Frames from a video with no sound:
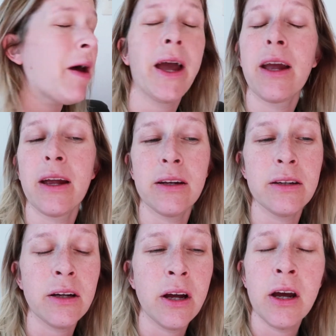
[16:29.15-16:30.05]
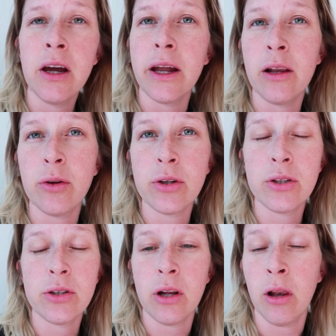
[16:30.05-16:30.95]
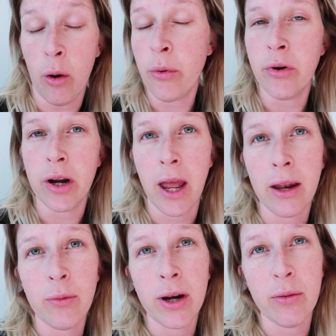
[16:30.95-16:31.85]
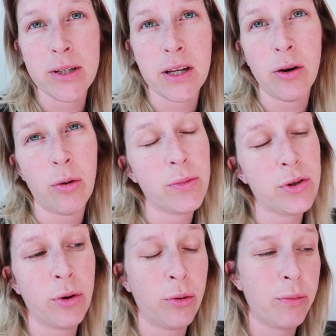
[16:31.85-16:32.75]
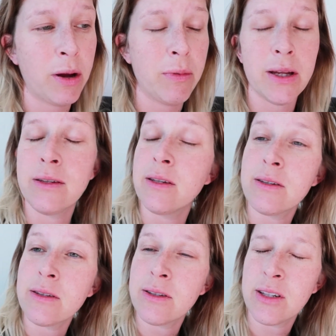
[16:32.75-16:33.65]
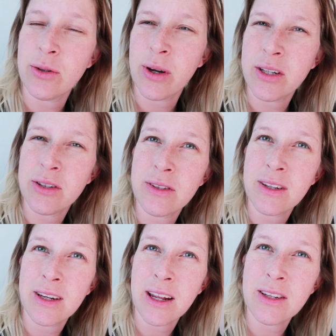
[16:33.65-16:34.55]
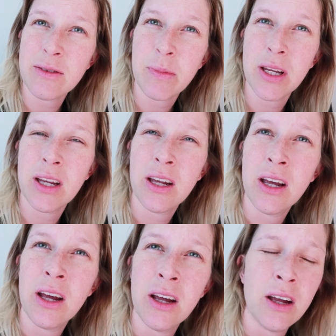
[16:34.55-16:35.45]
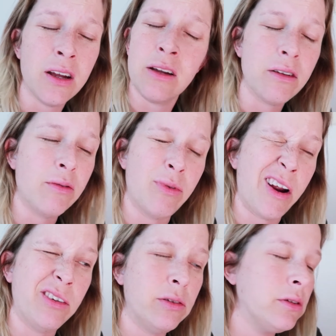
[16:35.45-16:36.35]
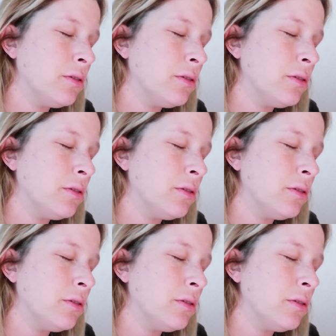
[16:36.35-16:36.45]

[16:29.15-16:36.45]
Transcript: back and it looked lower again when I was at home. So maybe it's just the situations that gets me rattled.